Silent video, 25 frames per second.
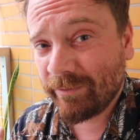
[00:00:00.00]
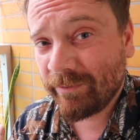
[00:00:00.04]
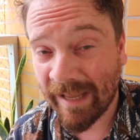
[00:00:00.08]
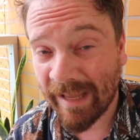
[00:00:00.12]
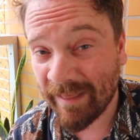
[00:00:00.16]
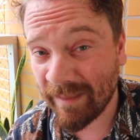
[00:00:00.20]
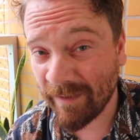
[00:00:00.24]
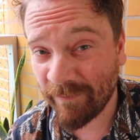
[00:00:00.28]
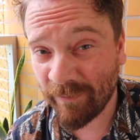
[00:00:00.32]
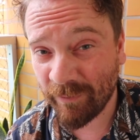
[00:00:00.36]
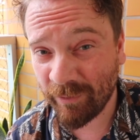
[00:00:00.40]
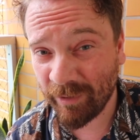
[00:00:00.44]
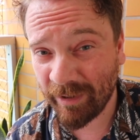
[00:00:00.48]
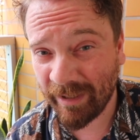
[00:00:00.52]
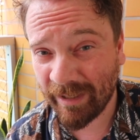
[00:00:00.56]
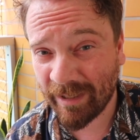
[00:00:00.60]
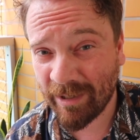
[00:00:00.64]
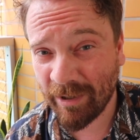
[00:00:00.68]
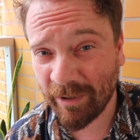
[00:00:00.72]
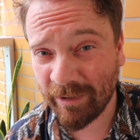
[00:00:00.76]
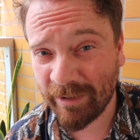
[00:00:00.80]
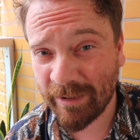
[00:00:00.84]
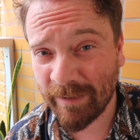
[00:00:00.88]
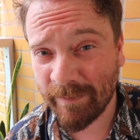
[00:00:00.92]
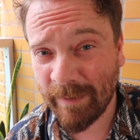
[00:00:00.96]
It never really
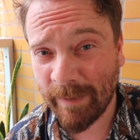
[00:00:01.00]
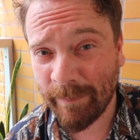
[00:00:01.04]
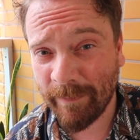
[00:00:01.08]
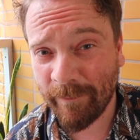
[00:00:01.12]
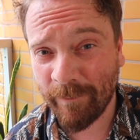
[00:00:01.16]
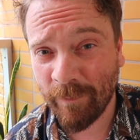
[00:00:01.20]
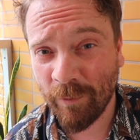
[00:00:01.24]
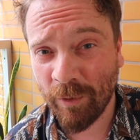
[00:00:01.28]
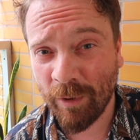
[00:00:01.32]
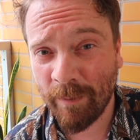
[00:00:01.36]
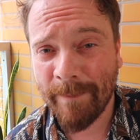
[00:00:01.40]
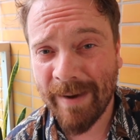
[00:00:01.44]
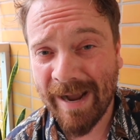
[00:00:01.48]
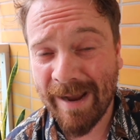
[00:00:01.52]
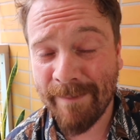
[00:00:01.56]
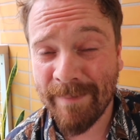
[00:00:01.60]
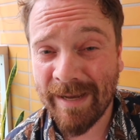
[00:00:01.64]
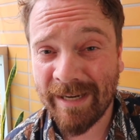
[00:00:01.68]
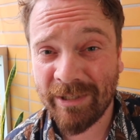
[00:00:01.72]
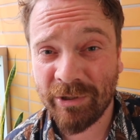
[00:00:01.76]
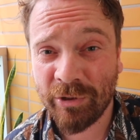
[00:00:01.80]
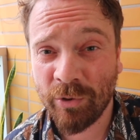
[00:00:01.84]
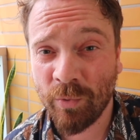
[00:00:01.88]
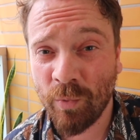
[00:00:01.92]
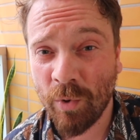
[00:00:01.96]
occurred to me before, but I
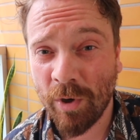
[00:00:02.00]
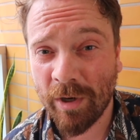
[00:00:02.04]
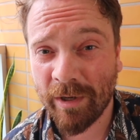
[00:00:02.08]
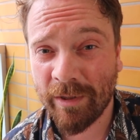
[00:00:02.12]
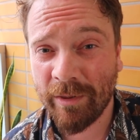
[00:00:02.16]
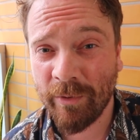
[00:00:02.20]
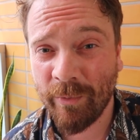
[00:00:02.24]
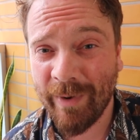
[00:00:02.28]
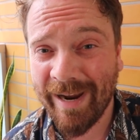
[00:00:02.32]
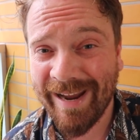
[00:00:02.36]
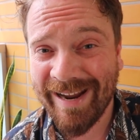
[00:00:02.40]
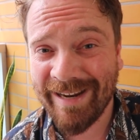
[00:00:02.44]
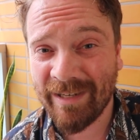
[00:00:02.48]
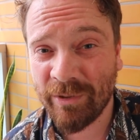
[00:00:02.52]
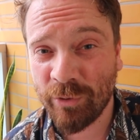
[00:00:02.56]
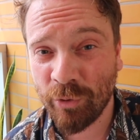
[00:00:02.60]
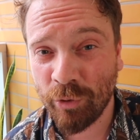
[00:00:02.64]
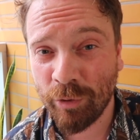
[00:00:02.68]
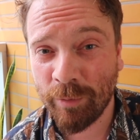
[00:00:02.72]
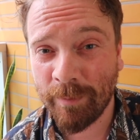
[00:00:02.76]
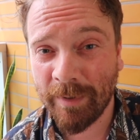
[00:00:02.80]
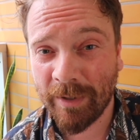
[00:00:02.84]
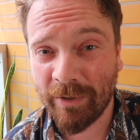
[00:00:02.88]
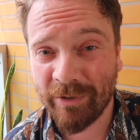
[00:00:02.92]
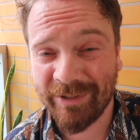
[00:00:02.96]
managed to work the way I
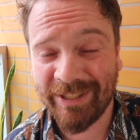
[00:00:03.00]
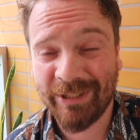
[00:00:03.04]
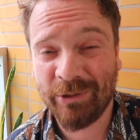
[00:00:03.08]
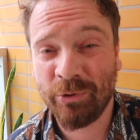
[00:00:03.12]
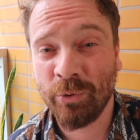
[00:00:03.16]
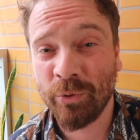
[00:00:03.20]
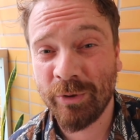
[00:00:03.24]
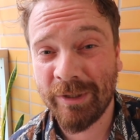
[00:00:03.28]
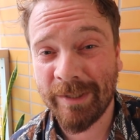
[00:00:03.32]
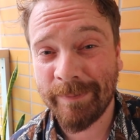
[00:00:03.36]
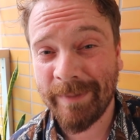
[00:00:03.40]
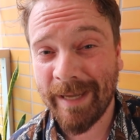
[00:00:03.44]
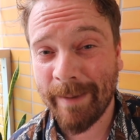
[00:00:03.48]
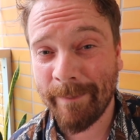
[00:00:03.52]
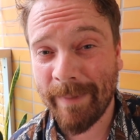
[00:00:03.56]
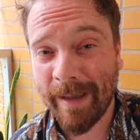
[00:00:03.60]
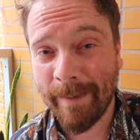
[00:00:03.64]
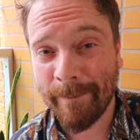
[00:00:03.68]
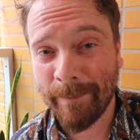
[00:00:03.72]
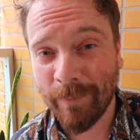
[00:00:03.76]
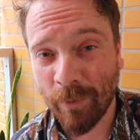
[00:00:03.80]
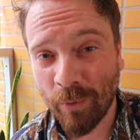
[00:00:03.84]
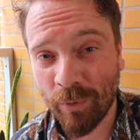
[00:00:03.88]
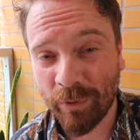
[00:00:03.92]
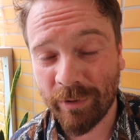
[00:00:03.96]
do because I chose to be a
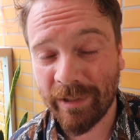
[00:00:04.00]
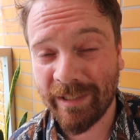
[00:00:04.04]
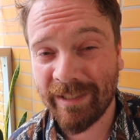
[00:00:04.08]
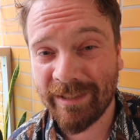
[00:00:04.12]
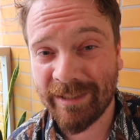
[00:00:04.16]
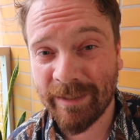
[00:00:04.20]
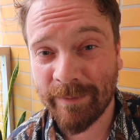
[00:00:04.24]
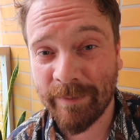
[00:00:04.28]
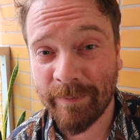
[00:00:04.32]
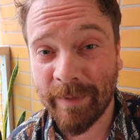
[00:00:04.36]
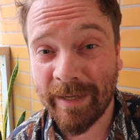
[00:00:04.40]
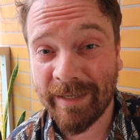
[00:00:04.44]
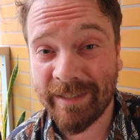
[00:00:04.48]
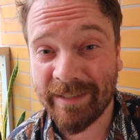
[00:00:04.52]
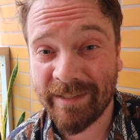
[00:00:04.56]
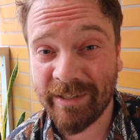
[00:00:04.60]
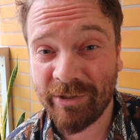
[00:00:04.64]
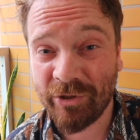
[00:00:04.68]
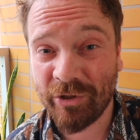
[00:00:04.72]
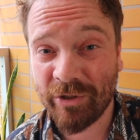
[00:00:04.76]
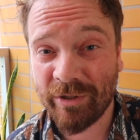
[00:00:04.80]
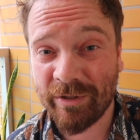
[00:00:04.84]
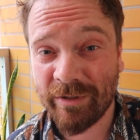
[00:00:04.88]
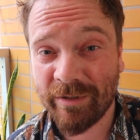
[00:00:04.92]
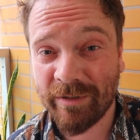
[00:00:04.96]
bit bold in some of my
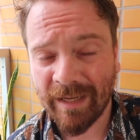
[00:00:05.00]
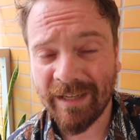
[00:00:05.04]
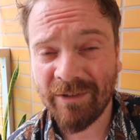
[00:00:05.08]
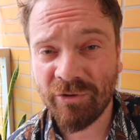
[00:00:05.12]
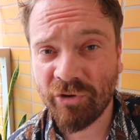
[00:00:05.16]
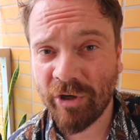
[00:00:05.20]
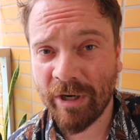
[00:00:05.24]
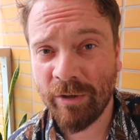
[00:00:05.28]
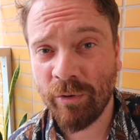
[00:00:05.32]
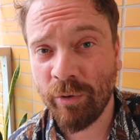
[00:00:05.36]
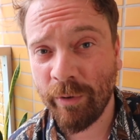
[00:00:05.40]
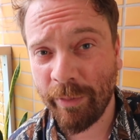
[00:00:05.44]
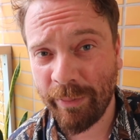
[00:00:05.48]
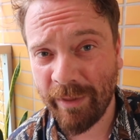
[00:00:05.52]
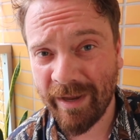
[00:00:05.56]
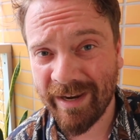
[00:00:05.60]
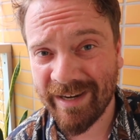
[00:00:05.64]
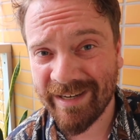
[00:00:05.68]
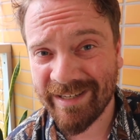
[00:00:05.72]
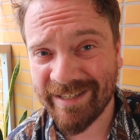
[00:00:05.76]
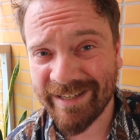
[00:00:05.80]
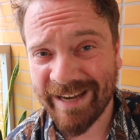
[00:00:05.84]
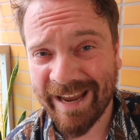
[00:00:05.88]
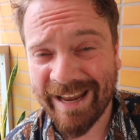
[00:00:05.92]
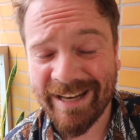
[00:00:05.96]
decisions and try new
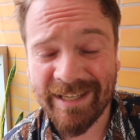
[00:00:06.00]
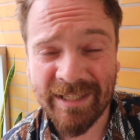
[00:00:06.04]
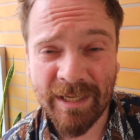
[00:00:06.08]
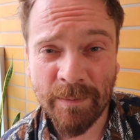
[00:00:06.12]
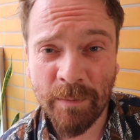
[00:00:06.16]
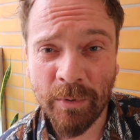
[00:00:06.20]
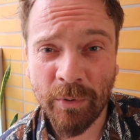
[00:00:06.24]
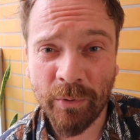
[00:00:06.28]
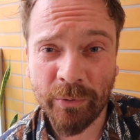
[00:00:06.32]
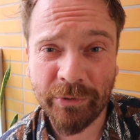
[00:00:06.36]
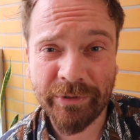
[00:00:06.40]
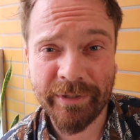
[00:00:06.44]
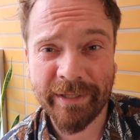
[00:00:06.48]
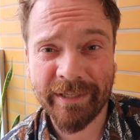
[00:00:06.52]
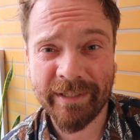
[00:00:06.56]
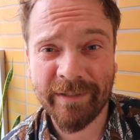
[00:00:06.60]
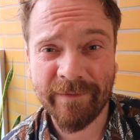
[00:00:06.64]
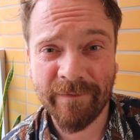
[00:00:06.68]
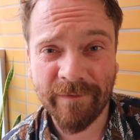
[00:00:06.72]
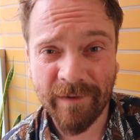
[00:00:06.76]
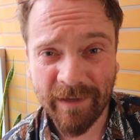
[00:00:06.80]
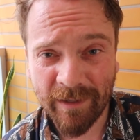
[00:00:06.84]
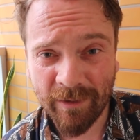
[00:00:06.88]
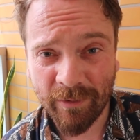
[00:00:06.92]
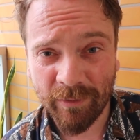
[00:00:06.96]
things. And some of those things
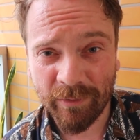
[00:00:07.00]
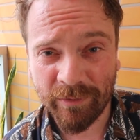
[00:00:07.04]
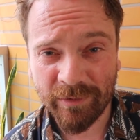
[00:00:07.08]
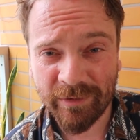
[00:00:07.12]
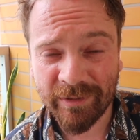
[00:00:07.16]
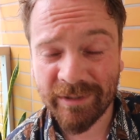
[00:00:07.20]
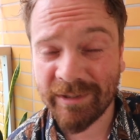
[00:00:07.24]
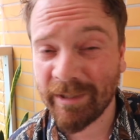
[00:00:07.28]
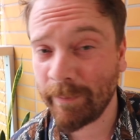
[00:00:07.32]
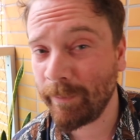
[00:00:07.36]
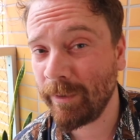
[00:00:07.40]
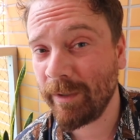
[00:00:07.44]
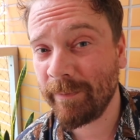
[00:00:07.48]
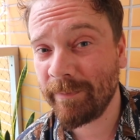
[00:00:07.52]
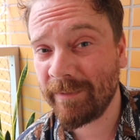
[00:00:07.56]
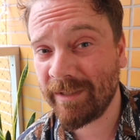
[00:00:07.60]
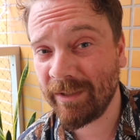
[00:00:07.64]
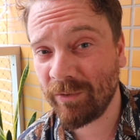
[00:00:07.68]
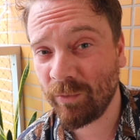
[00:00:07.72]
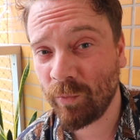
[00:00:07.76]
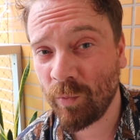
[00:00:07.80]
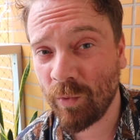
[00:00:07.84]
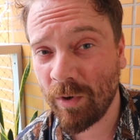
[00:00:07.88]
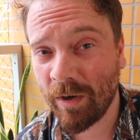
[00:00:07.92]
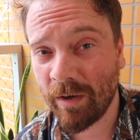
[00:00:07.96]
failed. Some of them
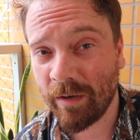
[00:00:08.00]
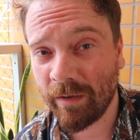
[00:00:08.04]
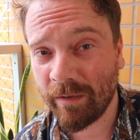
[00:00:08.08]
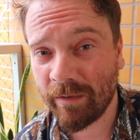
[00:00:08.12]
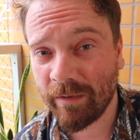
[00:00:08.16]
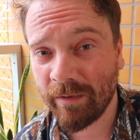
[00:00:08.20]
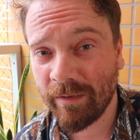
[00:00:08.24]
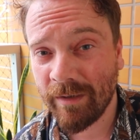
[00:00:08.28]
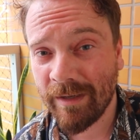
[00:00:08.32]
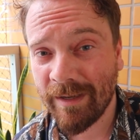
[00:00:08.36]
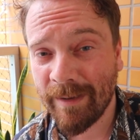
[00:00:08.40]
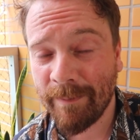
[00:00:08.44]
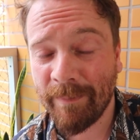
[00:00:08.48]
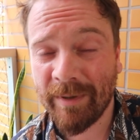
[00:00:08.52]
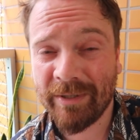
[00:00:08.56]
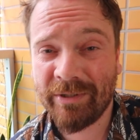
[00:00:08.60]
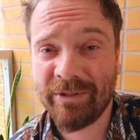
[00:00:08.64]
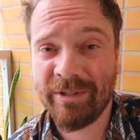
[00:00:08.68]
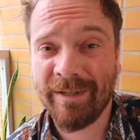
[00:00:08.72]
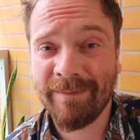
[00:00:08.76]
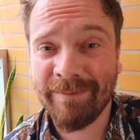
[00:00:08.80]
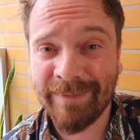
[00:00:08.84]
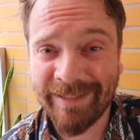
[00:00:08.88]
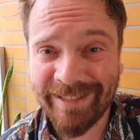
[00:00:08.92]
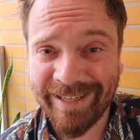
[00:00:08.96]
didn't work, but
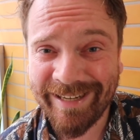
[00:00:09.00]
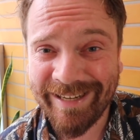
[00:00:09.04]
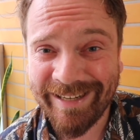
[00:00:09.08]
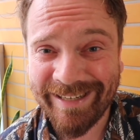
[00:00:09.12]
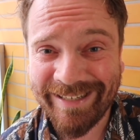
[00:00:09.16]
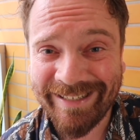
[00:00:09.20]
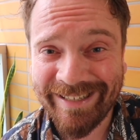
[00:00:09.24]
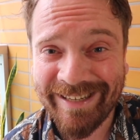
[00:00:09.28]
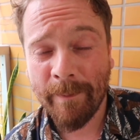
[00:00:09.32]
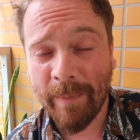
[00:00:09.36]
some did.